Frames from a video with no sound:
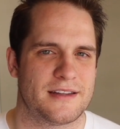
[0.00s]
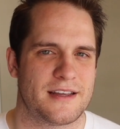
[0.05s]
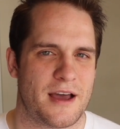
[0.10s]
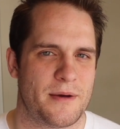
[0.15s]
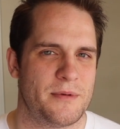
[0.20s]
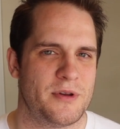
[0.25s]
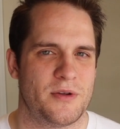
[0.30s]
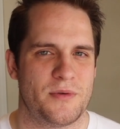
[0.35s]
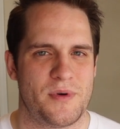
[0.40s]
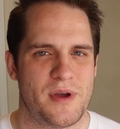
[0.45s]

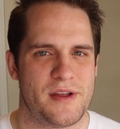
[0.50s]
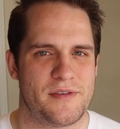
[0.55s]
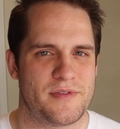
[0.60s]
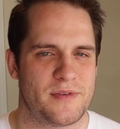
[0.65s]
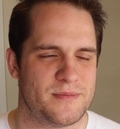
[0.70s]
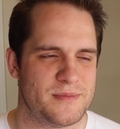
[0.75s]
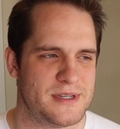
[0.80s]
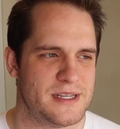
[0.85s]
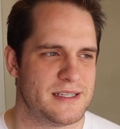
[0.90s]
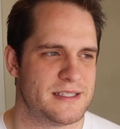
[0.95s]
coming away
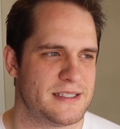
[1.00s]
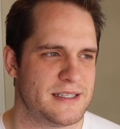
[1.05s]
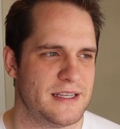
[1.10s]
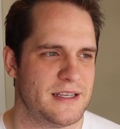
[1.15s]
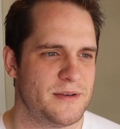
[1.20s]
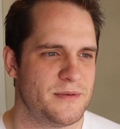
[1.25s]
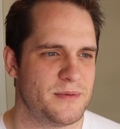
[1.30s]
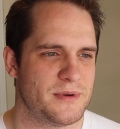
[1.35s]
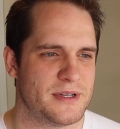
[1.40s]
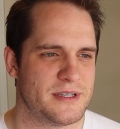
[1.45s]
from
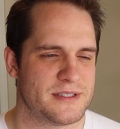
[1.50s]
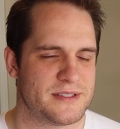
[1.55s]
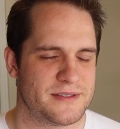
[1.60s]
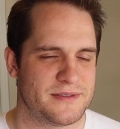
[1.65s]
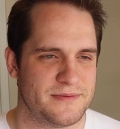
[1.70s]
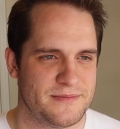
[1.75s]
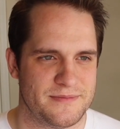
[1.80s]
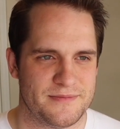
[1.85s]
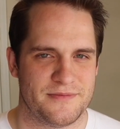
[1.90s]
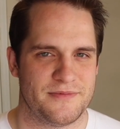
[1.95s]
DC
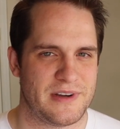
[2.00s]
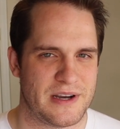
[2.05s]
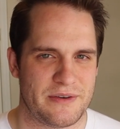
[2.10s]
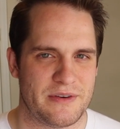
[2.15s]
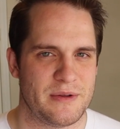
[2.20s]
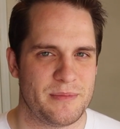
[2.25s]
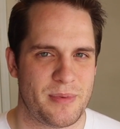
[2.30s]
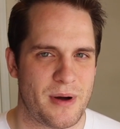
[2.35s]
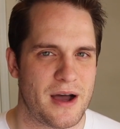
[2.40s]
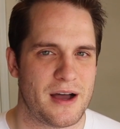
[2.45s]
was
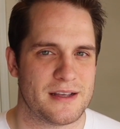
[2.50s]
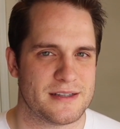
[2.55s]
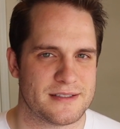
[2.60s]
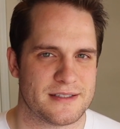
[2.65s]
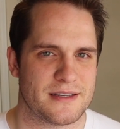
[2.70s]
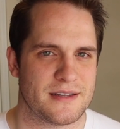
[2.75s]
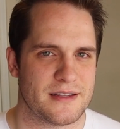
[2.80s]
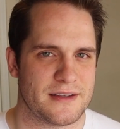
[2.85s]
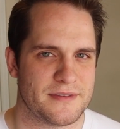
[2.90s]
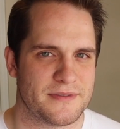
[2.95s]
very
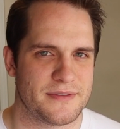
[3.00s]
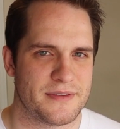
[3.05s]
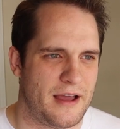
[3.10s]
positive.